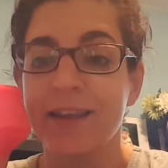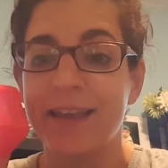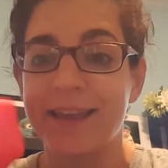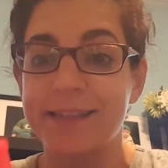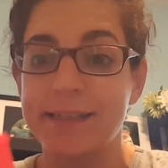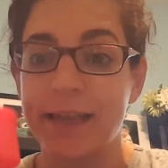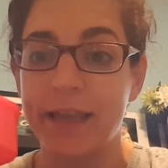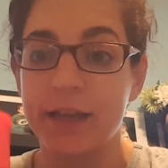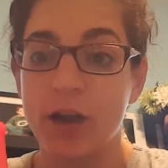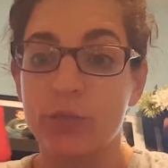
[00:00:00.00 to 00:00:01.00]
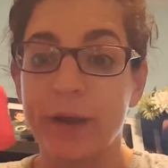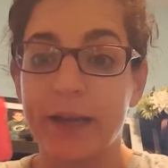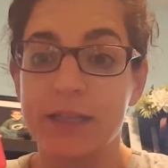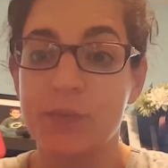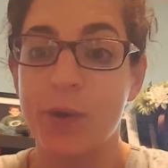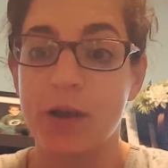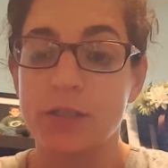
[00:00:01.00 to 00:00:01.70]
is in a red as well.